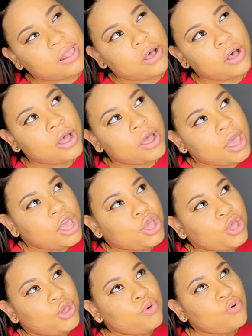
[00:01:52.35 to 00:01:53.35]
So
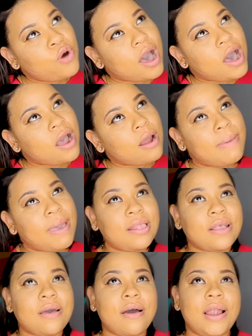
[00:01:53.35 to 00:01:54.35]
you are
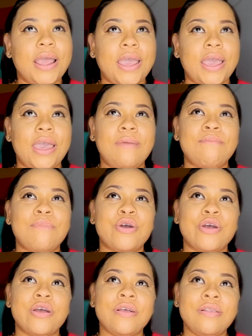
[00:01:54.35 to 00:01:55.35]
basically
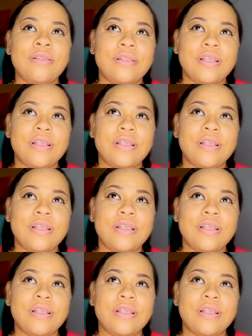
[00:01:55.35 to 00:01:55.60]
immersed.